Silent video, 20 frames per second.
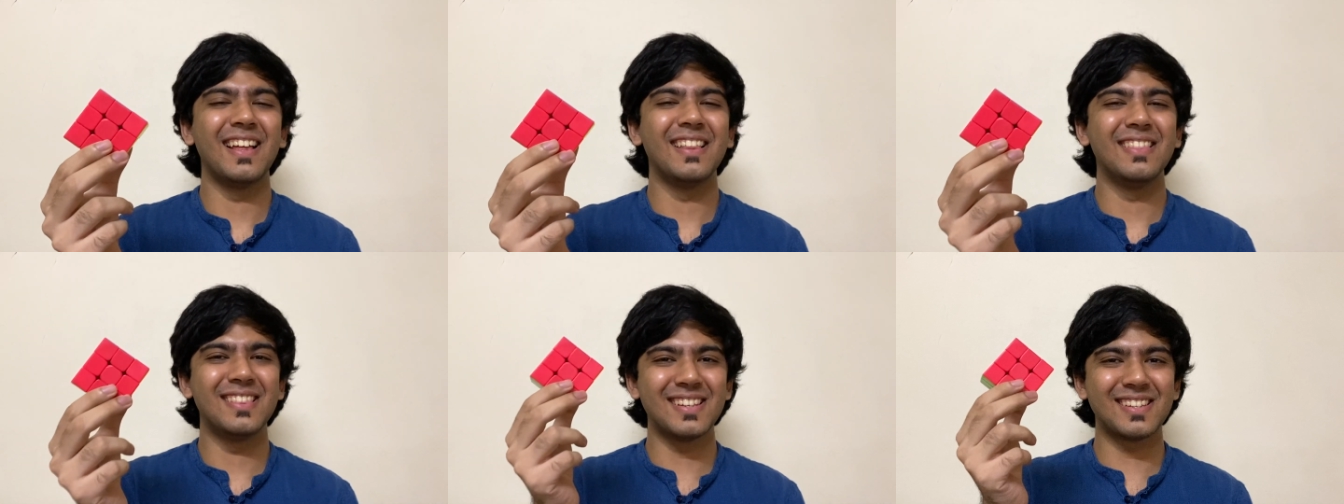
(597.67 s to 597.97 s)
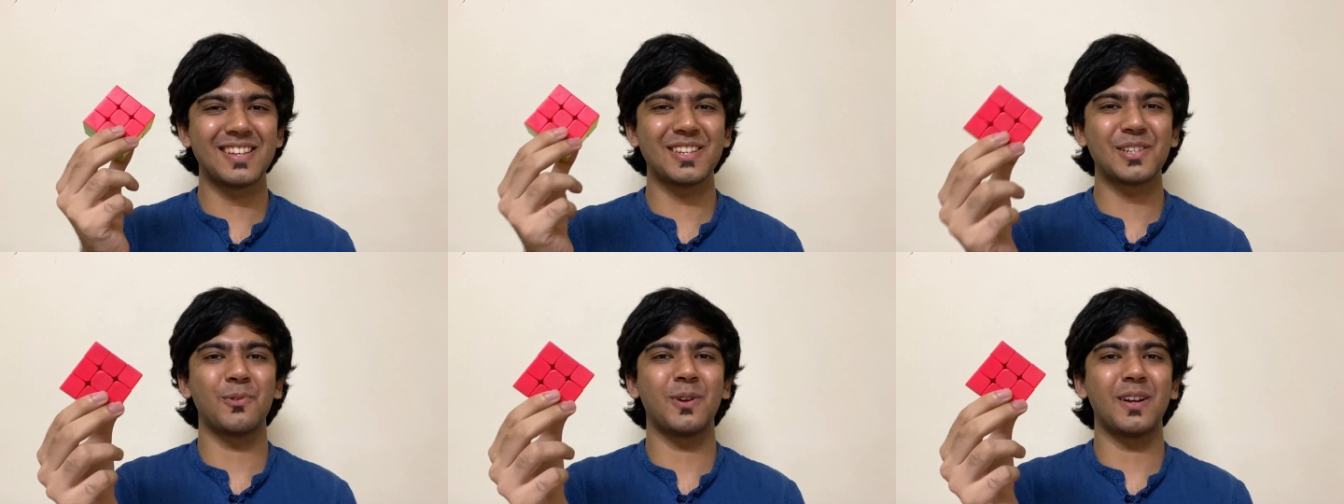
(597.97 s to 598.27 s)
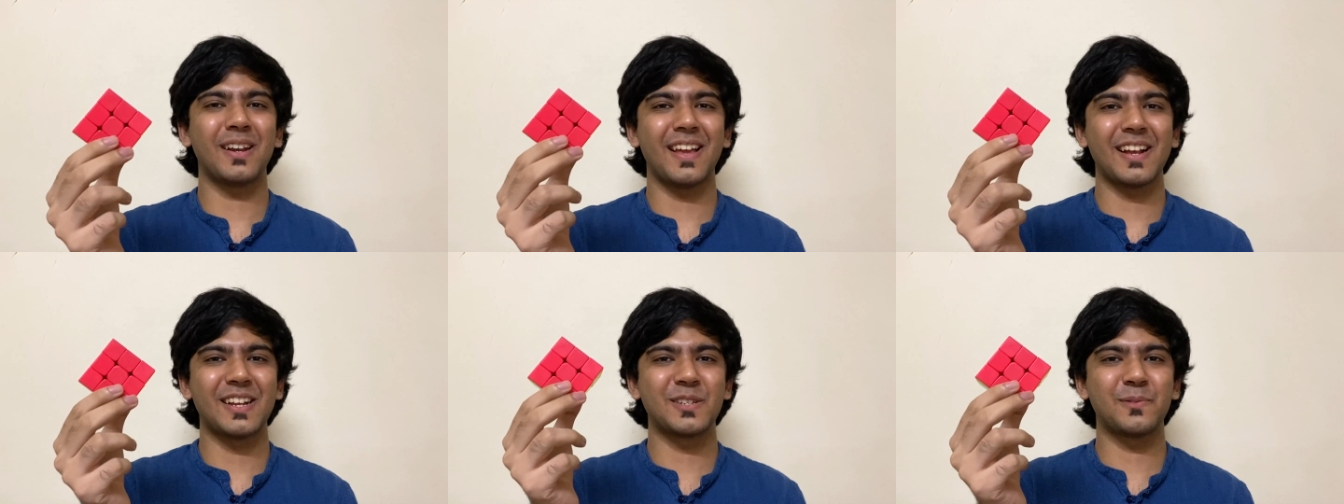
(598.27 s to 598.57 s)
This is
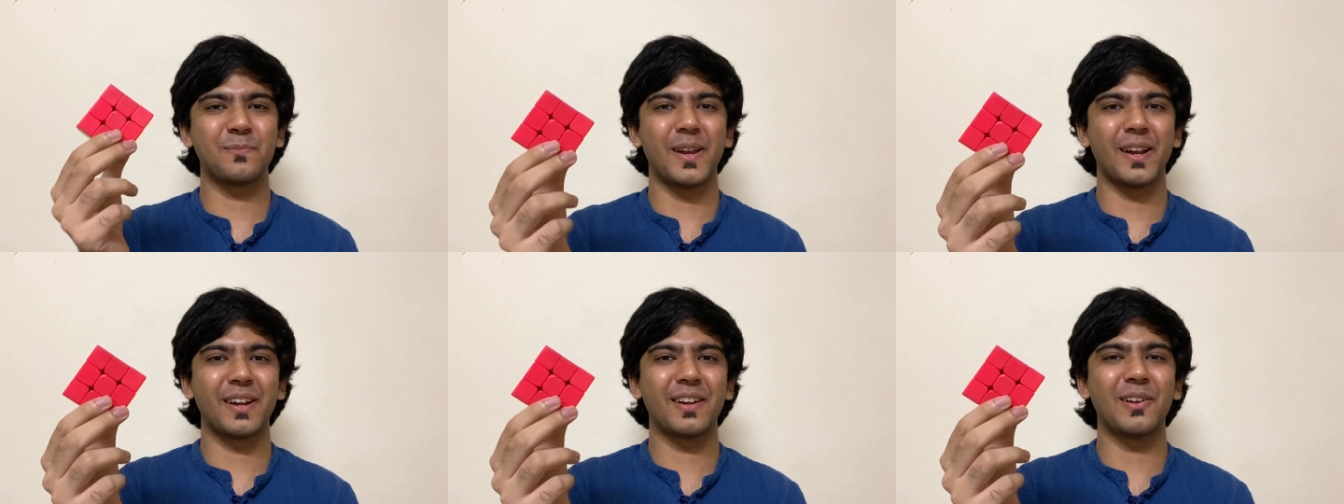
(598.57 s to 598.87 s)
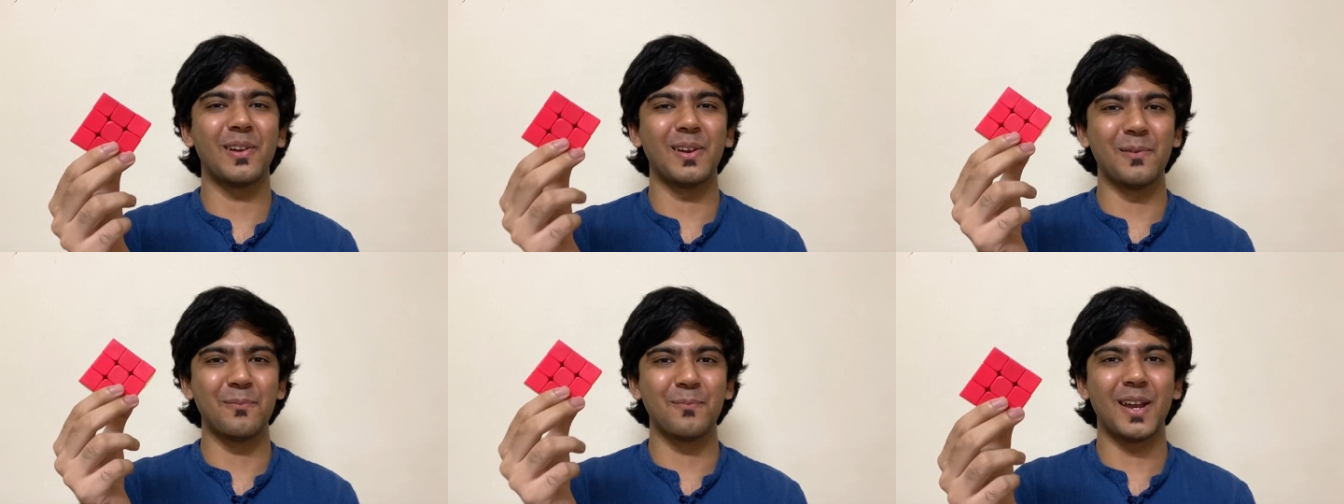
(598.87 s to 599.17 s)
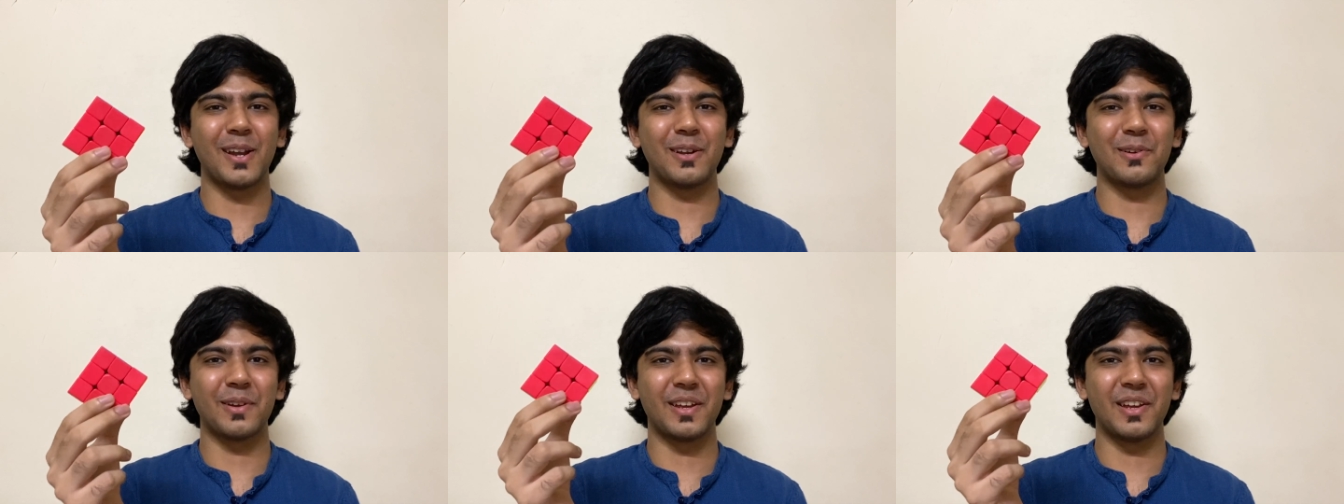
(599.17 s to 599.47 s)
what I expect
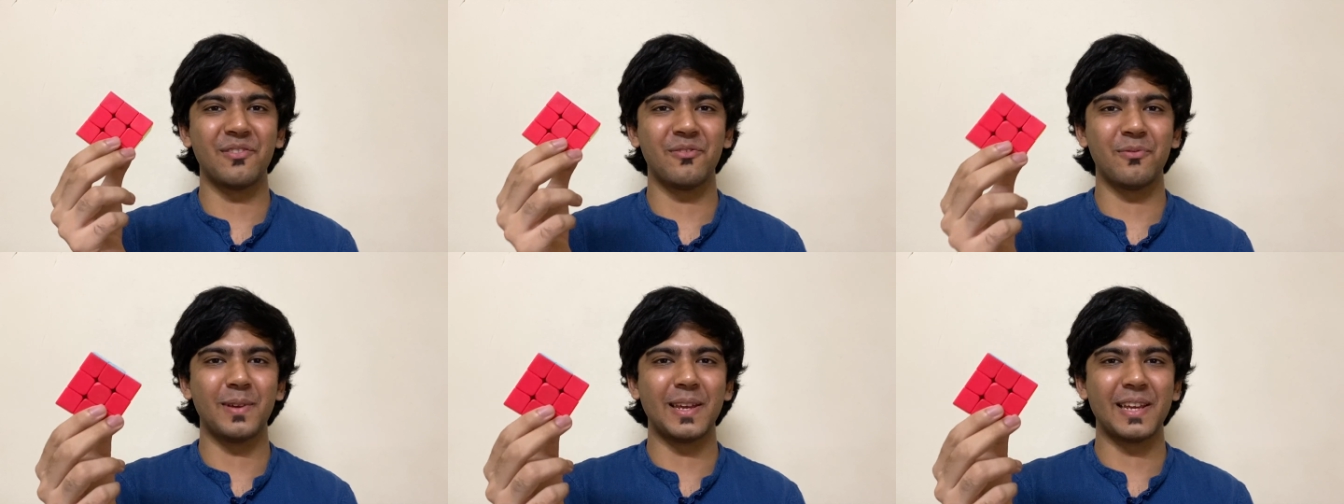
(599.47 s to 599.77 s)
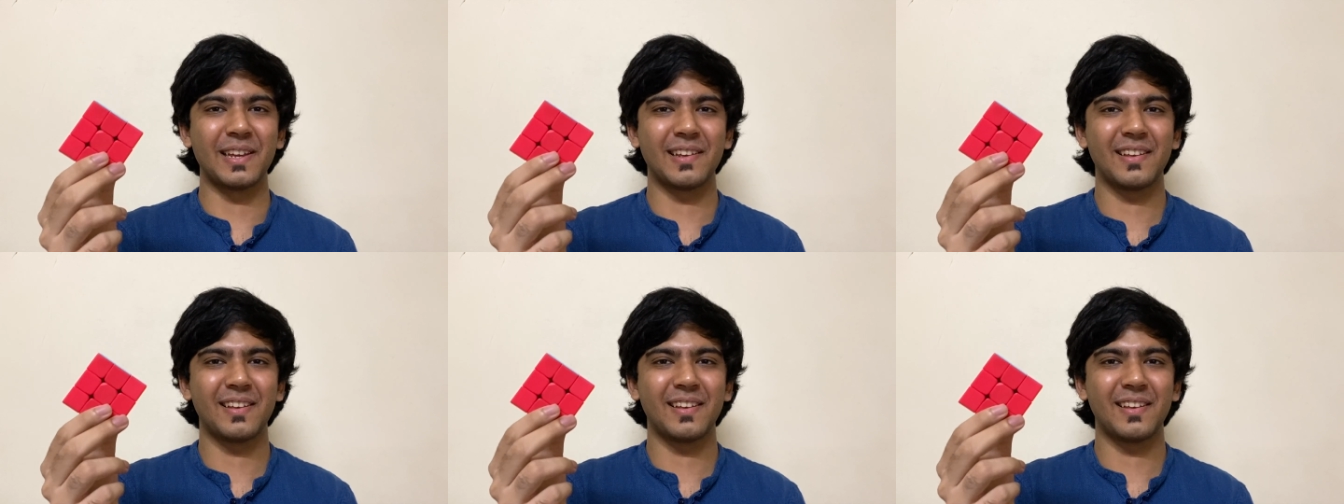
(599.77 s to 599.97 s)
Columbia to give me.